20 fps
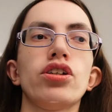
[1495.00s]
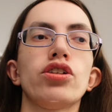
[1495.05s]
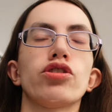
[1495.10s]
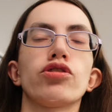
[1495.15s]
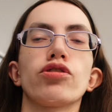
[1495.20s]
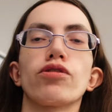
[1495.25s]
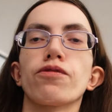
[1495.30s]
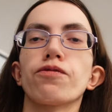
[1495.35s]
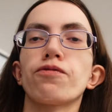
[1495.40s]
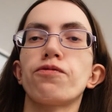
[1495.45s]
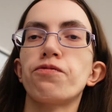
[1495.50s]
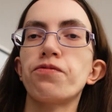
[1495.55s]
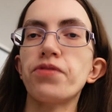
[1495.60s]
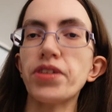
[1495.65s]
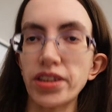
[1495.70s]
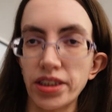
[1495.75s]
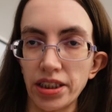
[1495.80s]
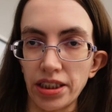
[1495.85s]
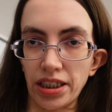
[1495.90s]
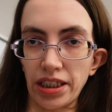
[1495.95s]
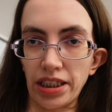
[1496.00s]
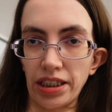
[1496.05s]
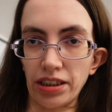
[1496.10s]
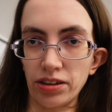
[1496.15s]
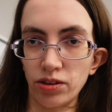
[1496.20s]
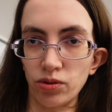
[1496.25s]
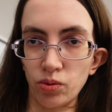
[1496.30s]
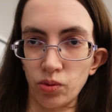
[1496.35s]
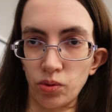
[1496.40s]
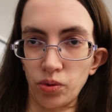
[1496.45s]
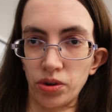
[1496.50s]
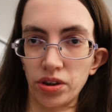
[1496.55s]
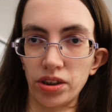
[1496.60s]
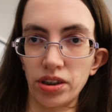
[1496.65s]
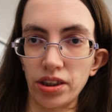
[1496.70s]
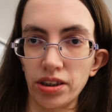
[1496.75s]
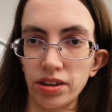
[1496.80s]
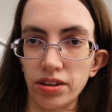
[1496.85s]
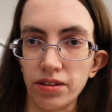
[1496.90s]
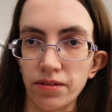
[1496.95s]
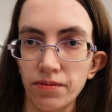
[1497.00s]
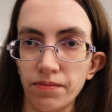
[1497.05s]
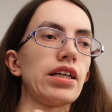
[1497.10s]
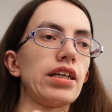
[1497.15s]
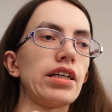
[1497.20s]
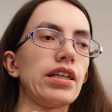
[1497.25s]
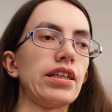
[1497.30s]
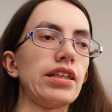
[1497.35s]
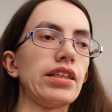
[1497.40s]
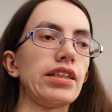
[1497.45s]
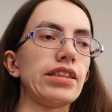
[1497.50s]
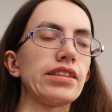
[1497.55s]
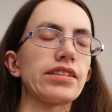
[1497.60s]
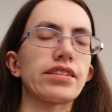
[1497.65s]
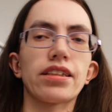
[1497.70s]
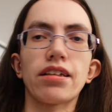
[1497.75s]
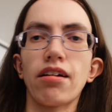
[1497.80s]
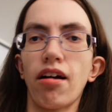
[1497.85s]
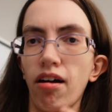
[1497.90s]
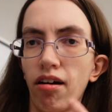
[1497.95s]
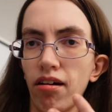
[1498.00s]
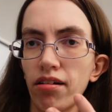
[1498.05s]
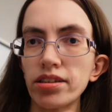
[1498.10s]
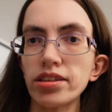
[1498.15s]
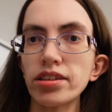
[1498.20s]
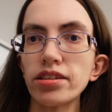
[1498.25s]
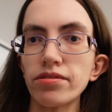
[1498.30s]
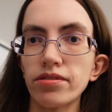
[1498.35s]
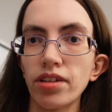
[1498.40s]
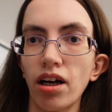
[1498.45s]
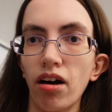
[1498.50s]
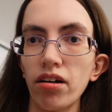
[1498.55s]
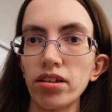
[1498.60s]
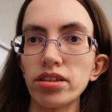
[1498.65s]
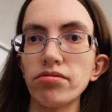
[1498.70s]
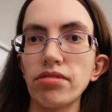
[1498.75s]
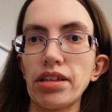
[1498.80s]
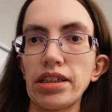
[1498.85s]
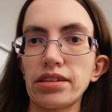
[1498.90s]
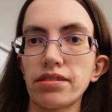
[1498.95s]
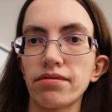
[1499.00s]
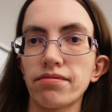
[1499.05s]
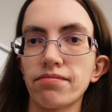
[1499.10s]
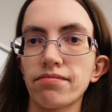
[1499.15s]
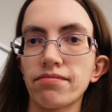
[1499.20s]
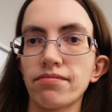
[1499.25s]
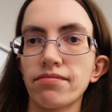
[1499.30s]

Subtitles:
you're physically exhausted. It's kind of tiring